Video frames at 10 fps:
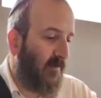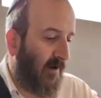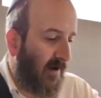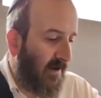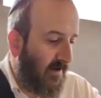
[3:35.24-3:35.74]

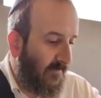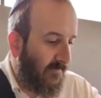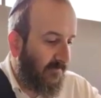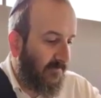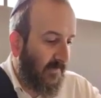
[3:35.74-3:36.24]
Why?
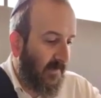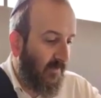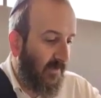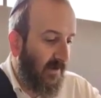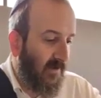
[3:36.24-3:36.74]

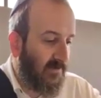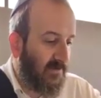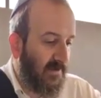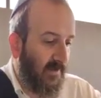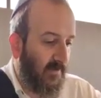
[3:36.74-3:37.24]
We don't
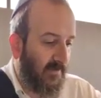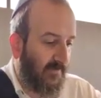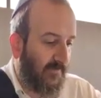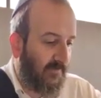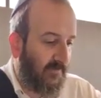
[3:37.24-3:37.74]
see with
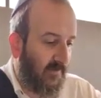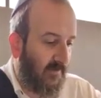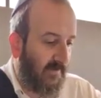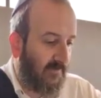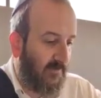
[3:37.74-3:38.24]
our physical
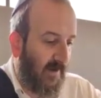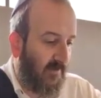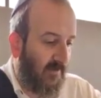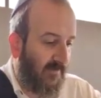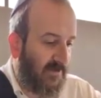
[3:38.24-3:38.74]
eyes the
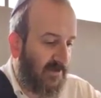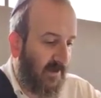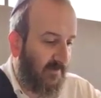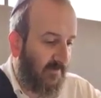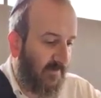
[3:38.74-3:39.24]
power of
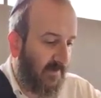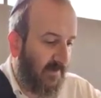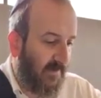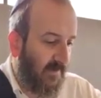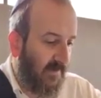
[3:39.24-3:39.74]
Hashem
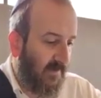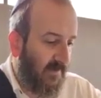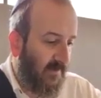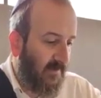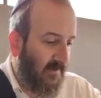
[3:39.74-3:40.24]

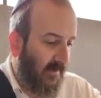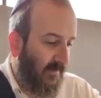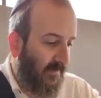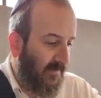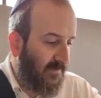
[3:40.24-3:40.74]

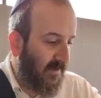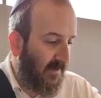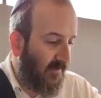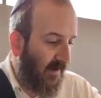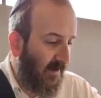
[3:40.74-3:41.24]
and the things that
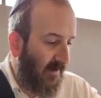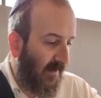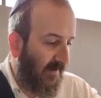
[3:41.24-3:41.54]
he created.